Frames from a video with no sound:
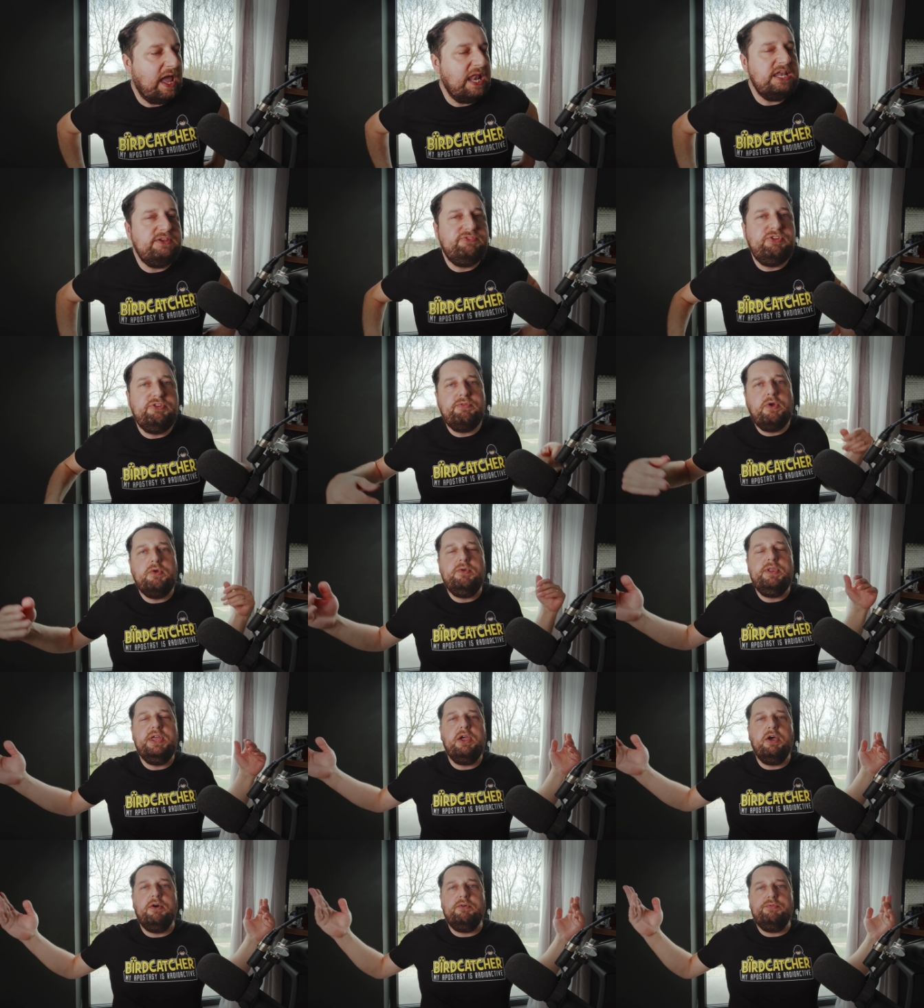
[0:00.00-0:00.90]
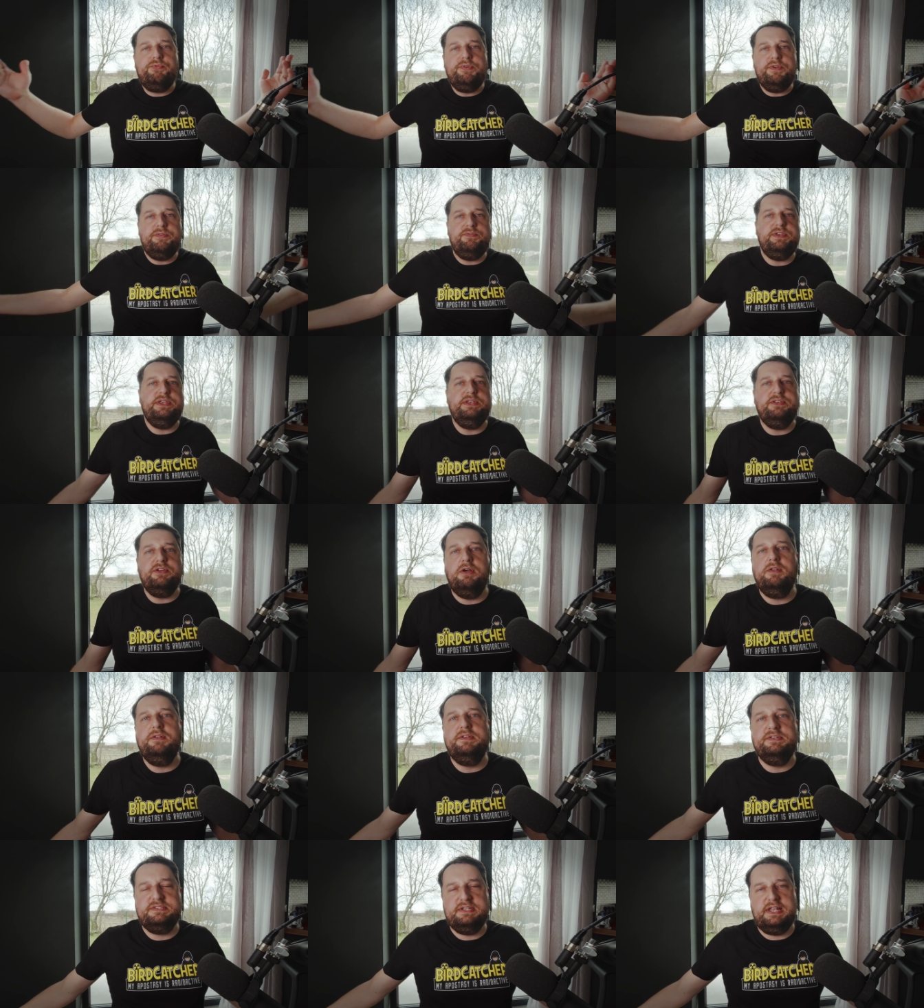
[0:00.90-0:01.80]
and if you've only got
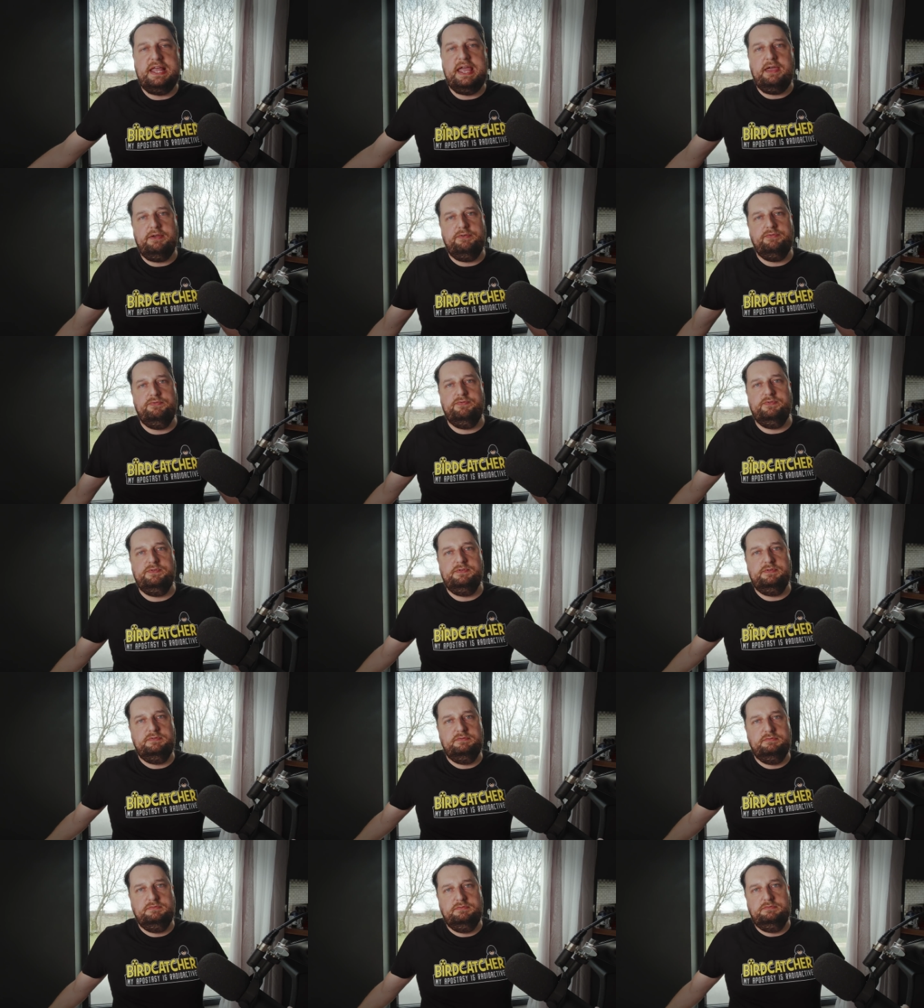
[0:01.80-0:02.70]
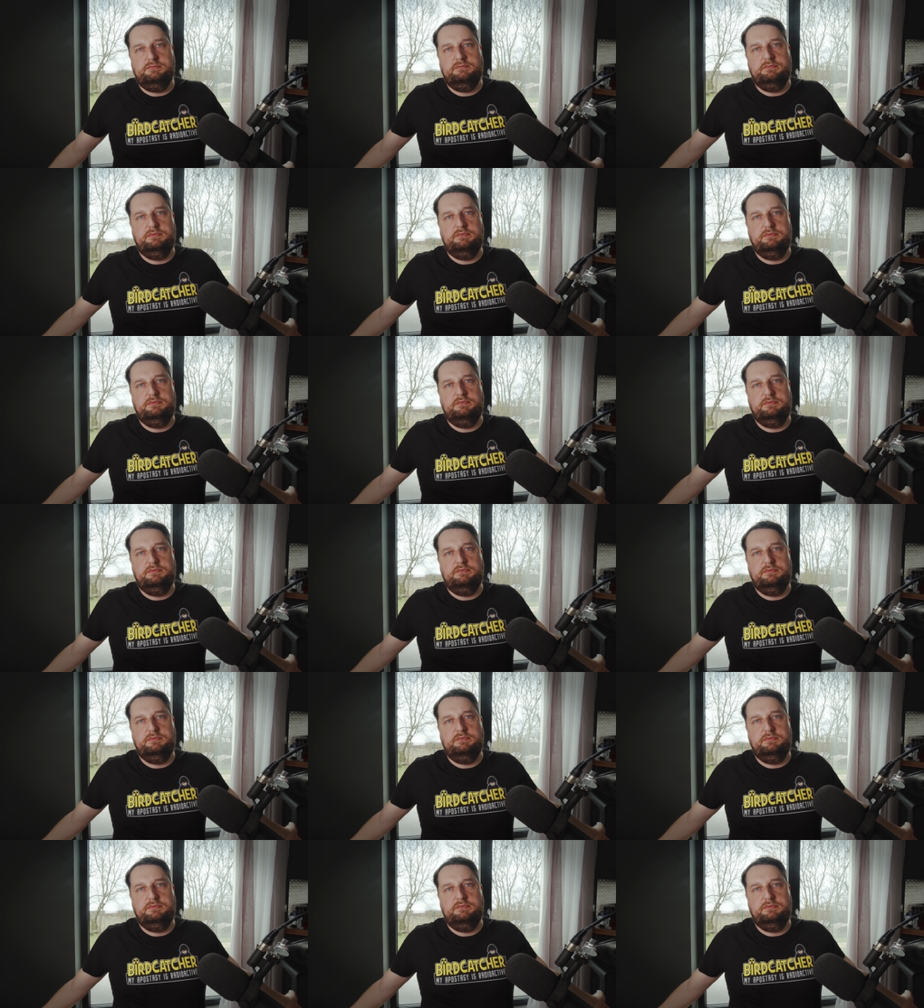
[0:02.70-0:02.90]
$50 left